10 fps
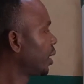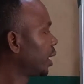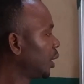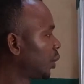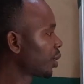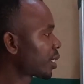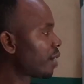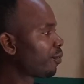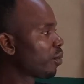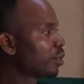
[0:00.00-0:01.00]
Joseph
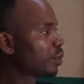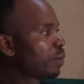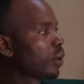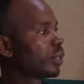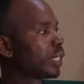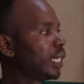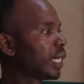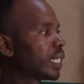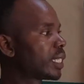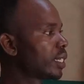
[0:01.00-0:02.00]
was born in
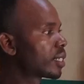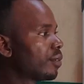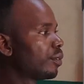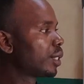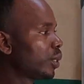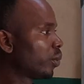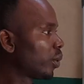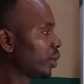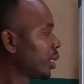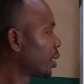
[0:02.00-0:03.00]

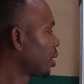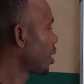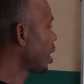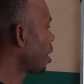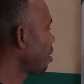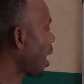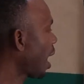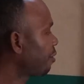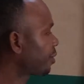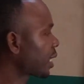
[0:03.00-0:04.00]
1971.
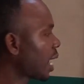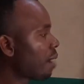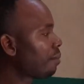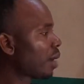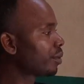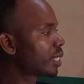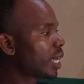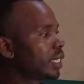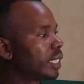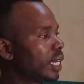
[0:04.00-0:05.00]
After about
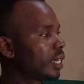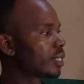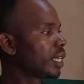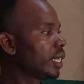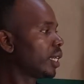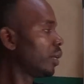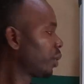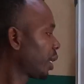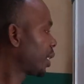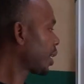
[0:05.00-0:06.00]
10 years, he
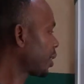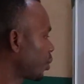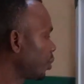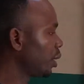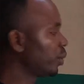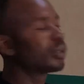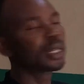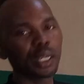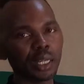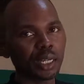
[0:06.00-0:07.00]
relocated to the
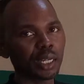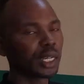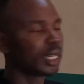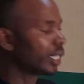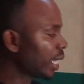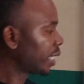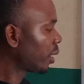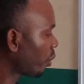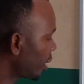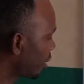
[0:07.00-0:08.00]
UK. Now the
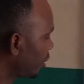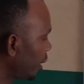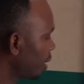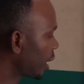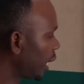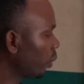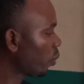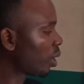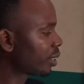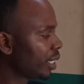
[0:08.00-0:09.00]
question is, in
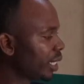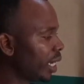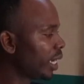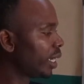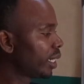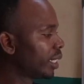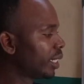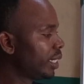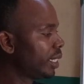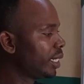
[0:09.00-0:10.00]
what year
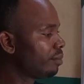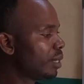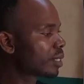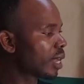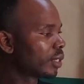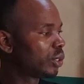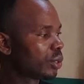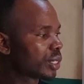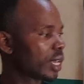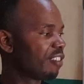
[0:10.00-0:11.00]
did Mr.
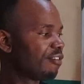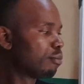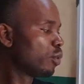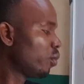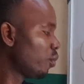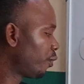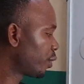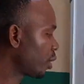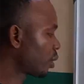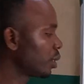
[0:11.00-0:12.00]
Joseph move
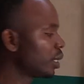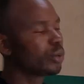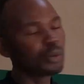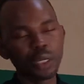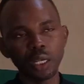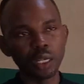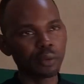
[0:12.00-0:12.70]
to the UK?